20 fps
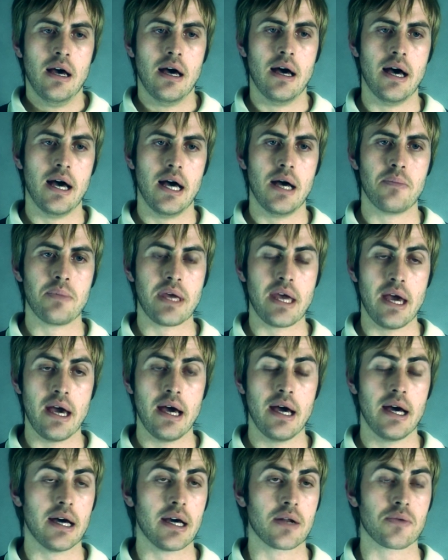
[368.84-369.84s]

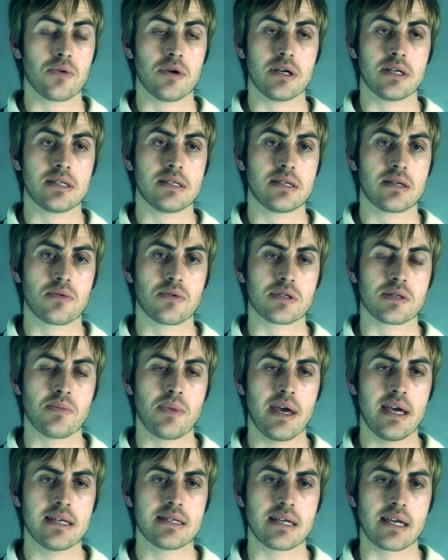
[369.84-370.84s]
Yeah, it was
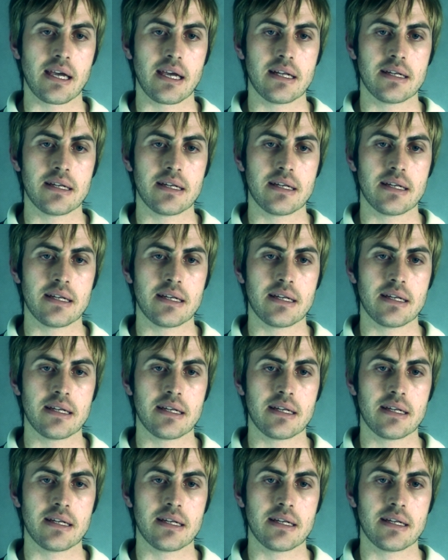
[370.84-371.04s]
amazing,